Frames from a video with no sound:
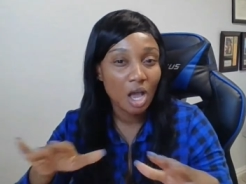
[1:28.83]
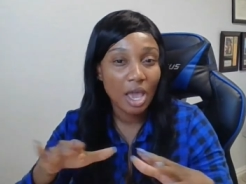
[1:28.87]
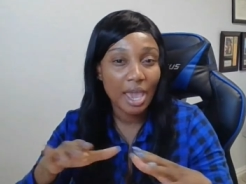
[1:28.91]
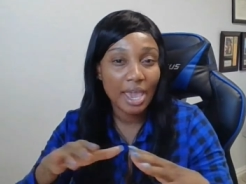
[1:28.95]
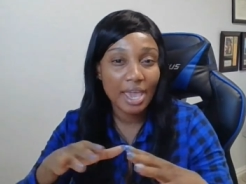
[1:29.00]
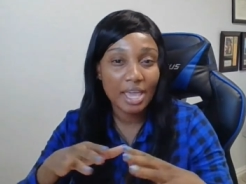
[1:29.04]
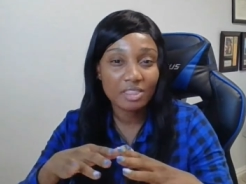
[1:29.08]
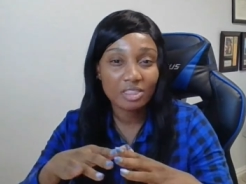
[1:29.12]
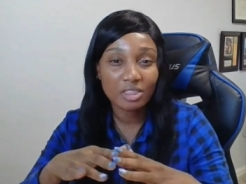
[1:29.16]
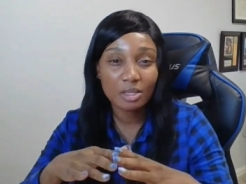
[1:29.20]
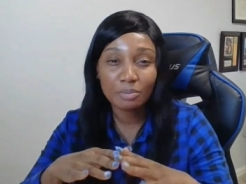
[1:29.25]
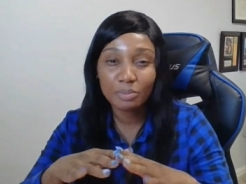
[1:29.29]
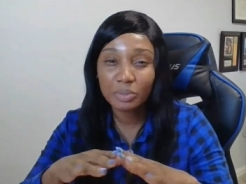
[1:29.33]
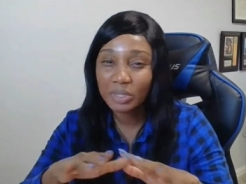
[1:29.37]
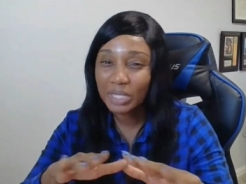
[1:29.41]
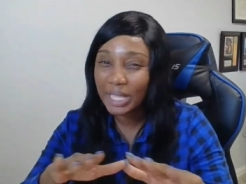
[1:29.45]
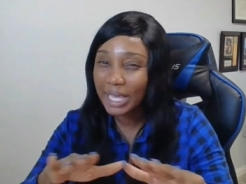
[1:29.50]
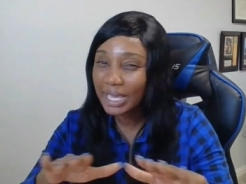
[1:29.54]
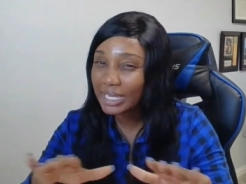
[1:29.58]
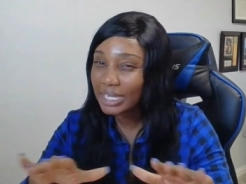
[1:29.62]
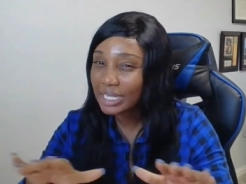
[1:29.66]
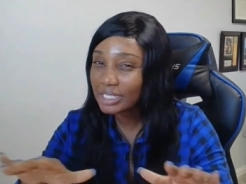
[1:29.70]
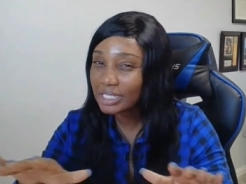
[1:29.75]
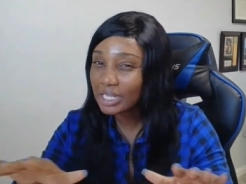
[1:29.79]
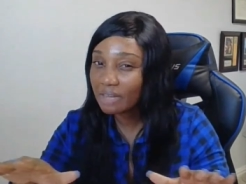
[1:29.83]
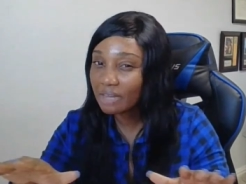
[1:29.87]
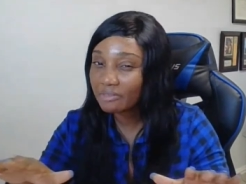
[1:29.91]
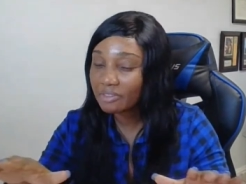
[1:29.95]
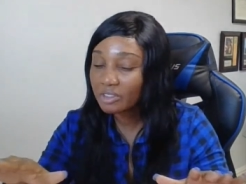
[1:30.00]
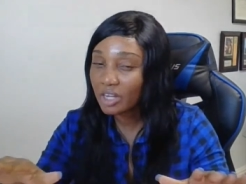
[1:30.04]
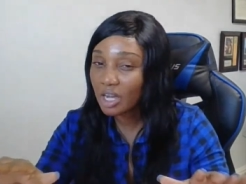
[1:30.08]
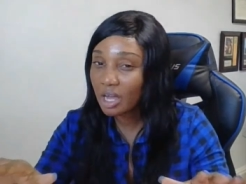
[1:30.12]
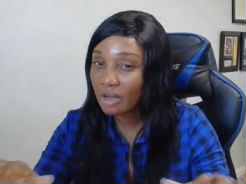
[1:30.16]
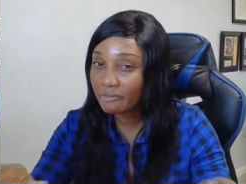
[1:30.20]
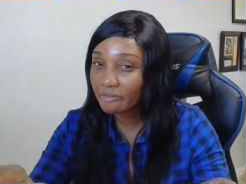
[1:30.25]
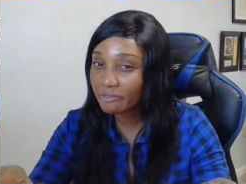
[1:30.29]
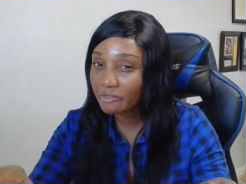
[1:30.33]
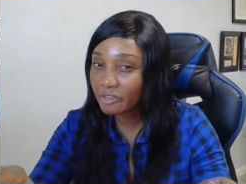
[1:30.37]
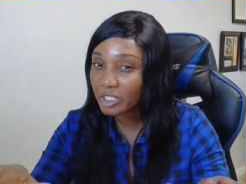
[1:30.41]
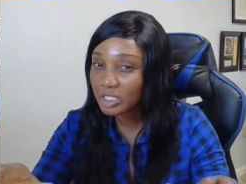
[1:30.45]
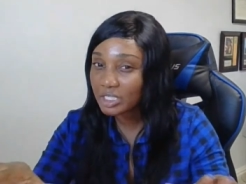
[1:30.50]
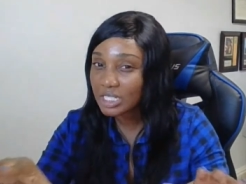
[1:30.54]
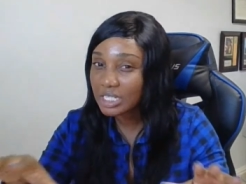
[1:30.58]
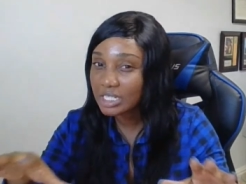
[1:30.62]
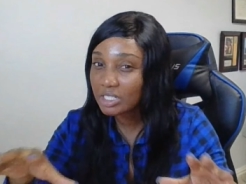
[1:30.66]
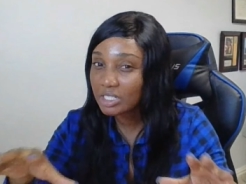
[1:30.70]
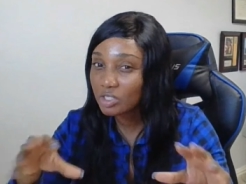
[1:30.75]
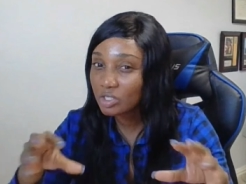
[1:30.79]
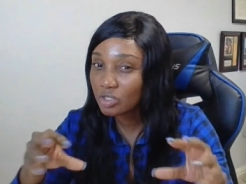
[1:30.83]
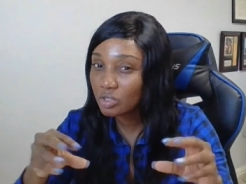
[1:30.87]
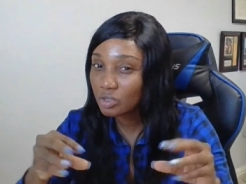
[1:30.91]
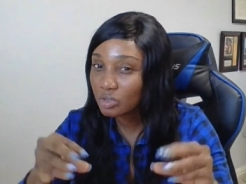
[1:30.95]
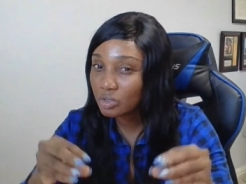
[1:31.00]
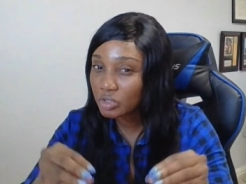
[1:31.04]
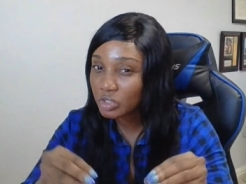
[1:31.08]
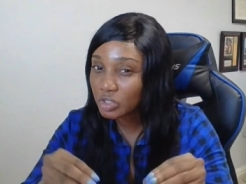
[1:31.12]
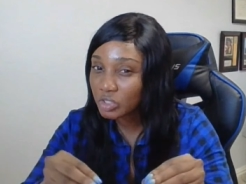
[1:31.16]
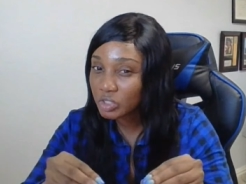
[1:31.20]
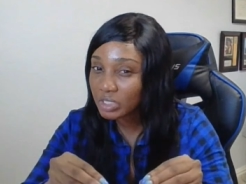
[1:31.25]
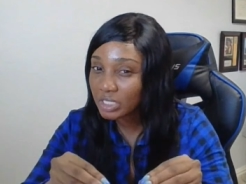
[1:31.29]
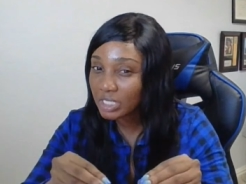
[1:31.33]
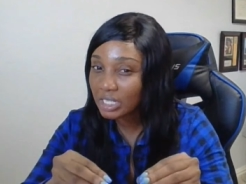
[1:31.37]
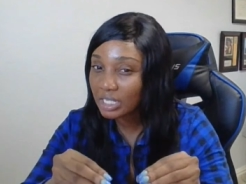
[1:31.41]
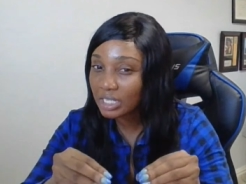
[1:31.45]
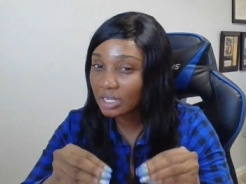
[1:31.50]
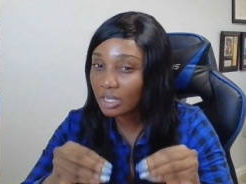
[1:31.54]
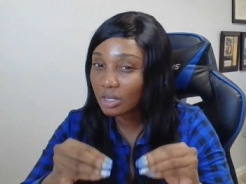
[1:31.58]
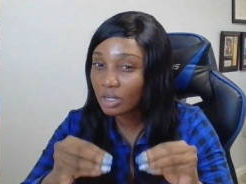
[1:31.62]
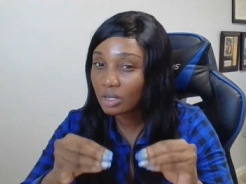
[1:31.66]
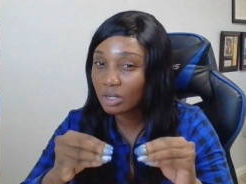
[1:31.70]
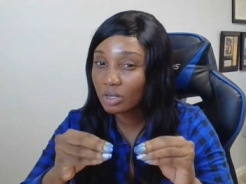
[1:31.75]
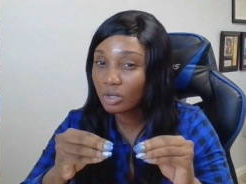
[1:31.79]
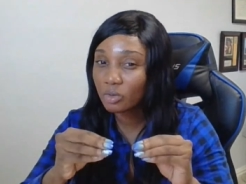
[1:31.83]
and the blanket of comfort is usually